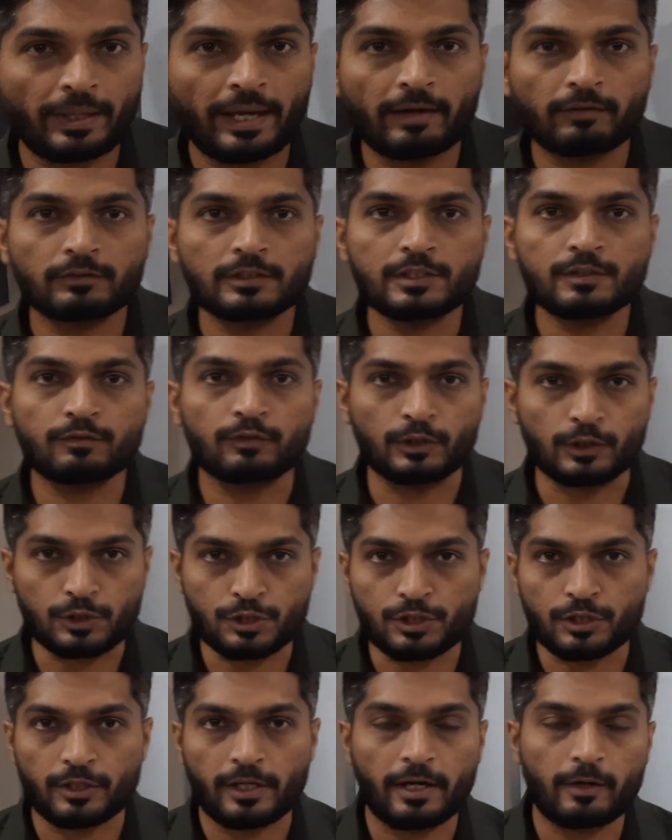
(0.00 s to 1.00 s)
we have this
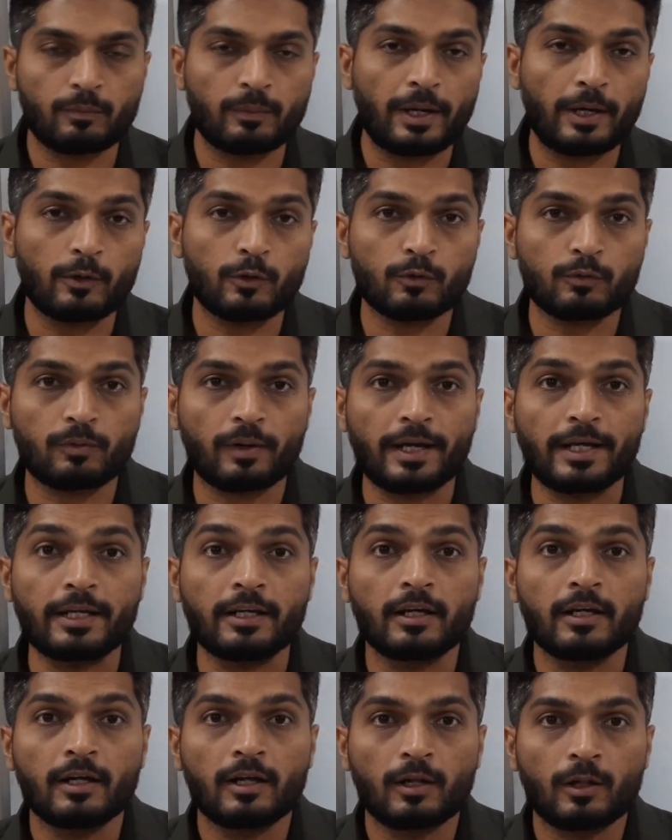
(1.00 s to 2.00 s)
function and we have to
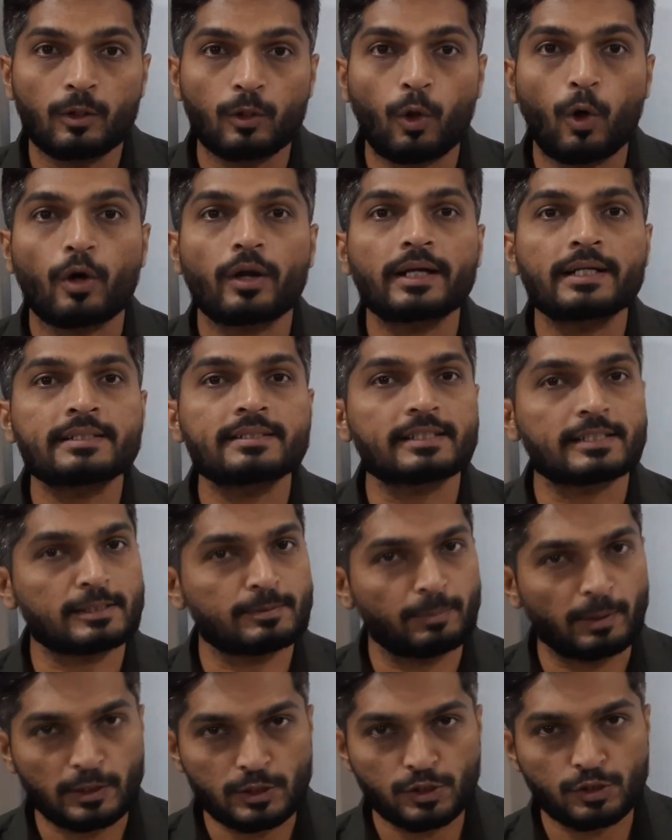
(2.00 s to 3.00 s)
find Laurent's
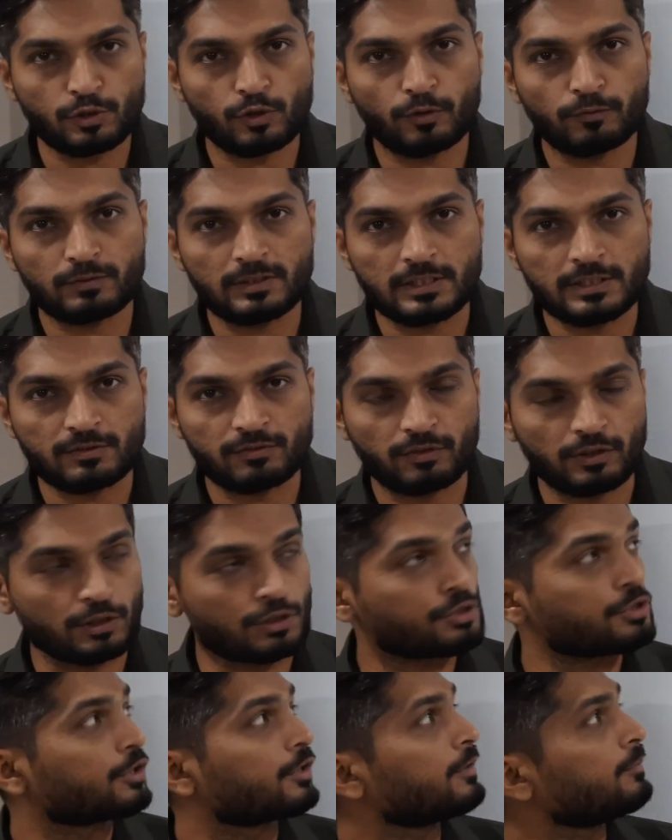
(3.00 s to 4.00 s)
expansion of this
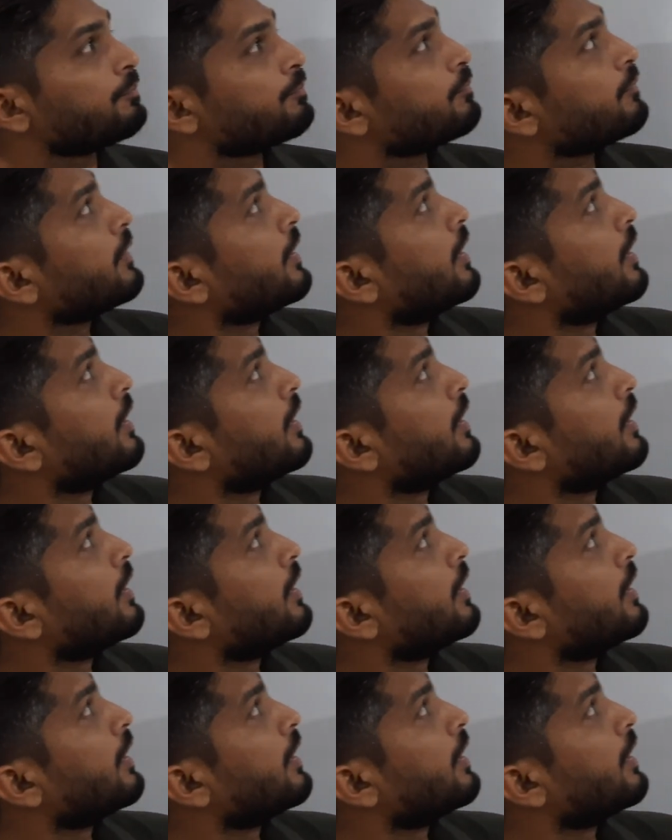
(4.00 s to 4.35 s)
function